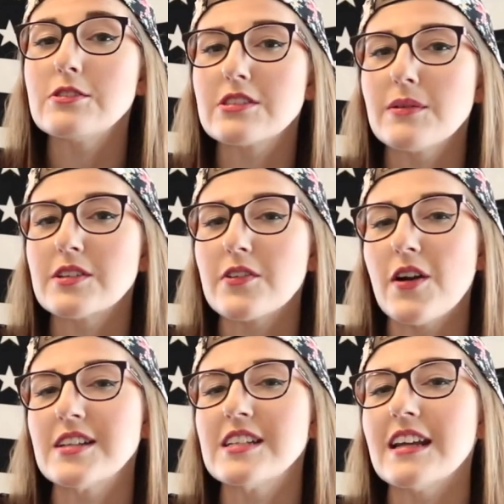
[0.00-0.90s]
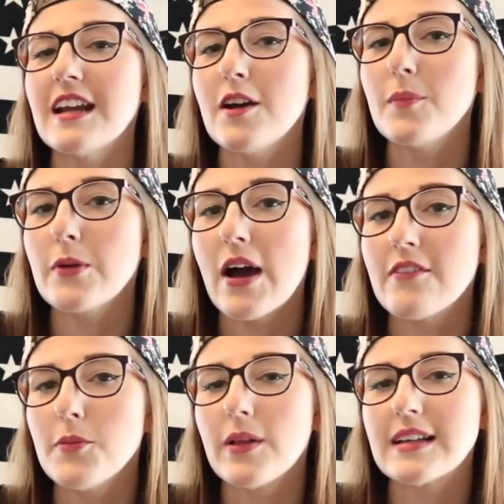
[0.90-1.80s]
you so much for watching, and I hope you
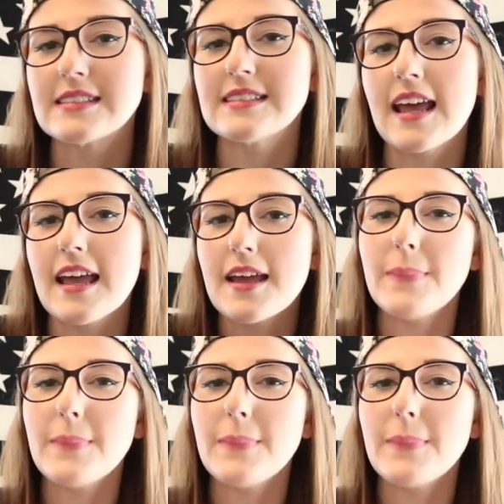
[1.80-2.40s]
have a blessed day.